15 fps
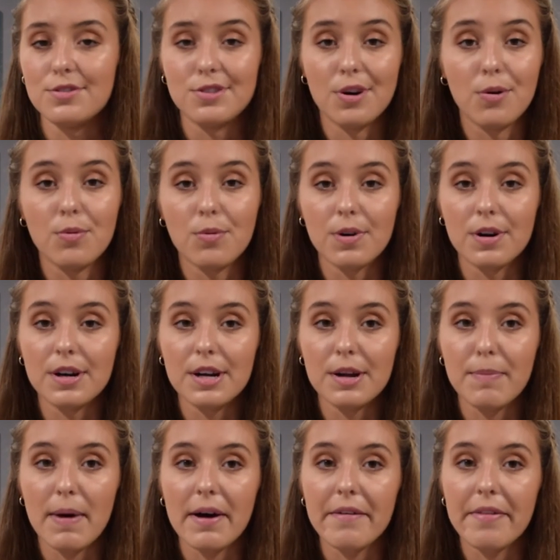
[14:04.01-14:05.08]
Don't worry
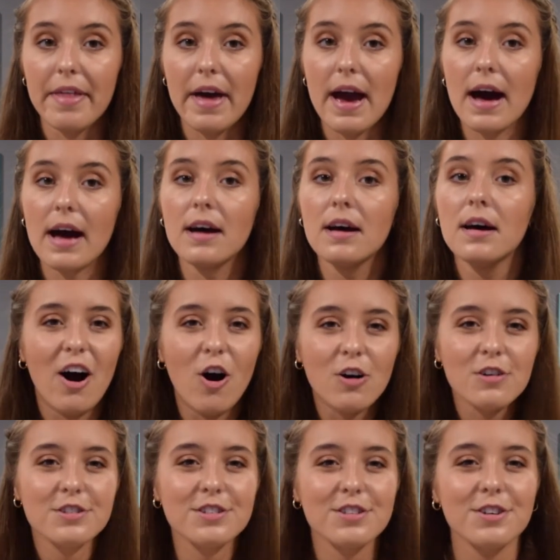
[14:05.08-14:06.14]
about that.
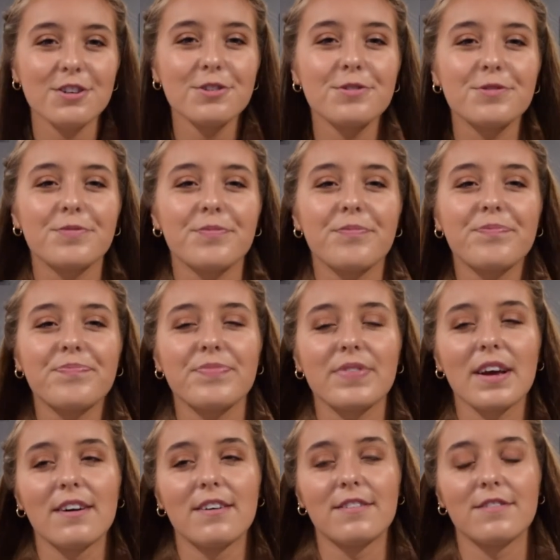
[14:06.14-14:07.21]
Also,
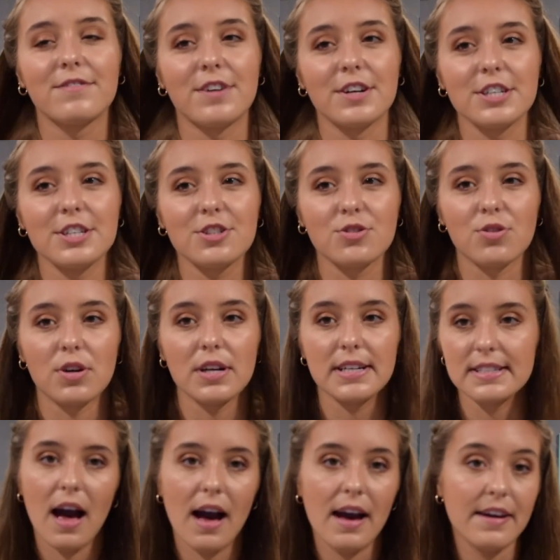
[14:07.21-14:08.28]
funny story
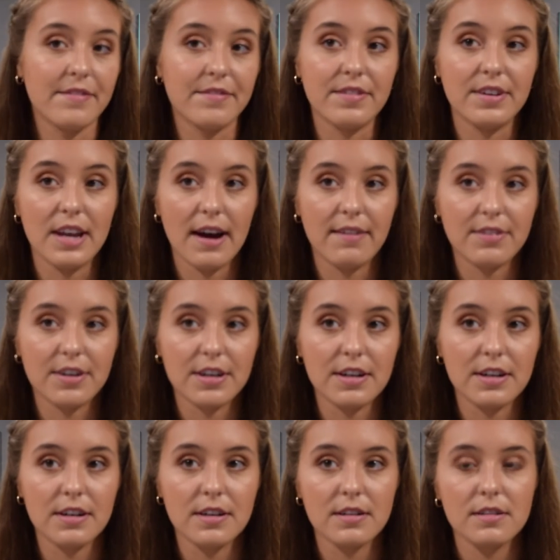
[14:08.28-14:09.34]
is I have
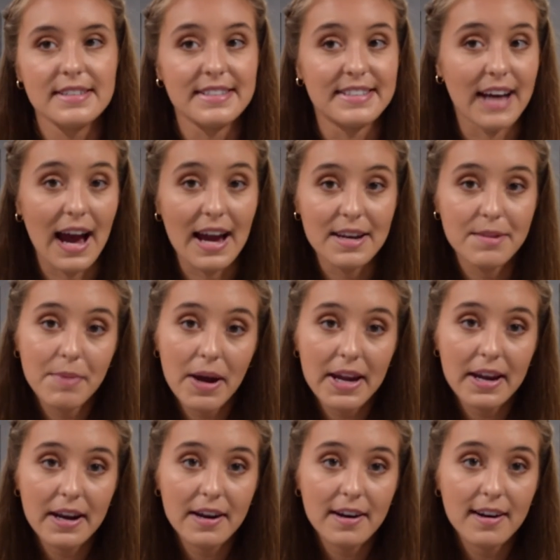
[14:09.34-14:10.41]
never dyed my
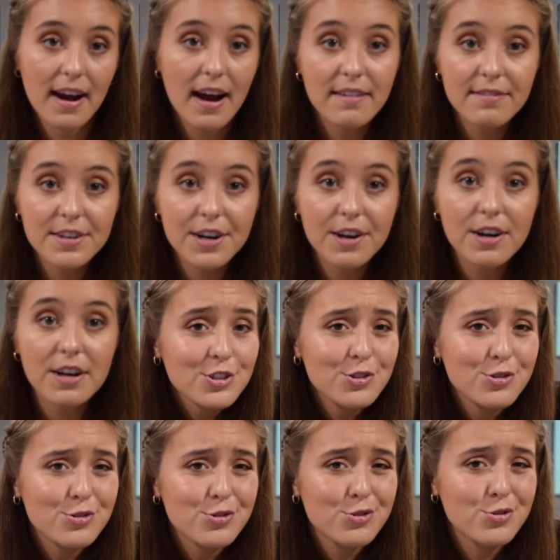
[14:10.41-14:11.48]
hair ever,
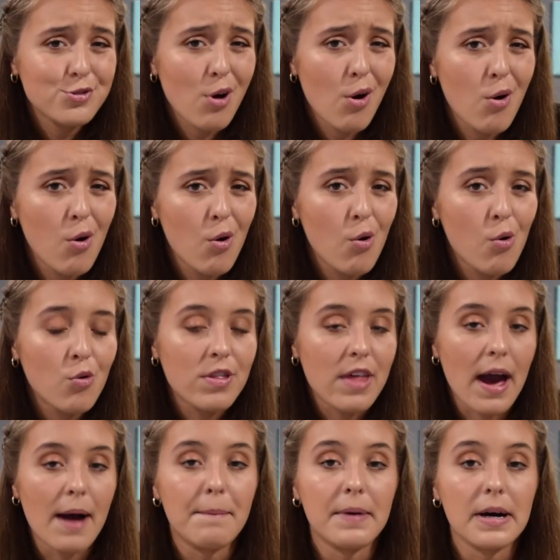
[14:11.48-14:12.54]
so
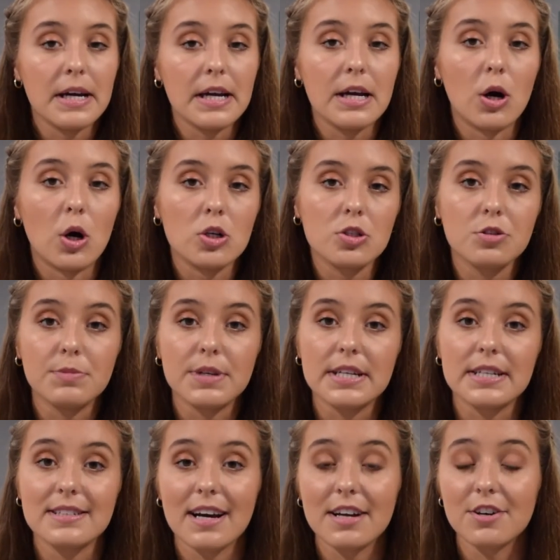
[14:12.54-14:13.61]
that might also be a
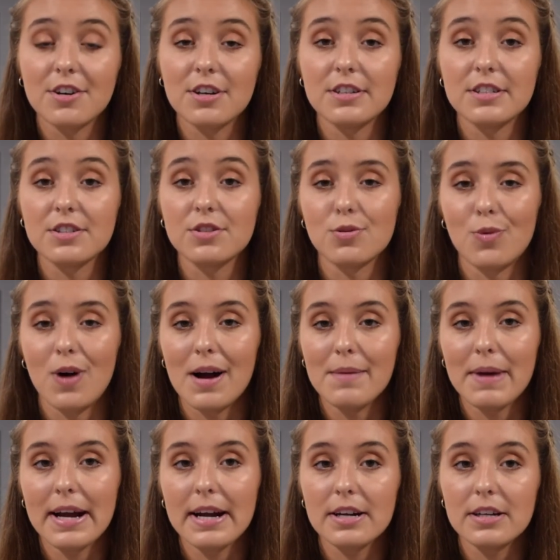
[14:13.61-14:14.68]
contender as to why
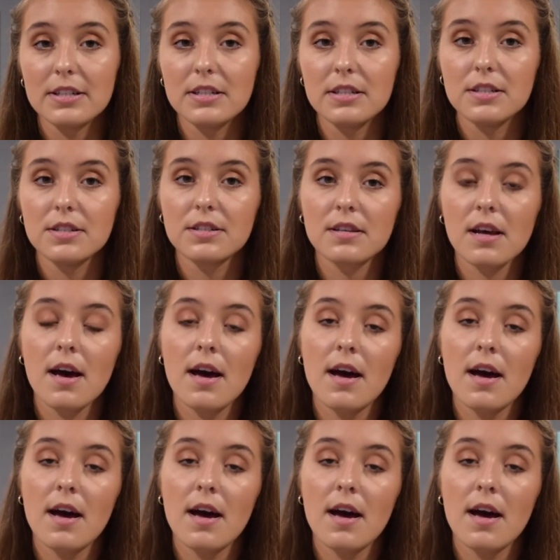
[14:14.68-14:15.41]
my hair is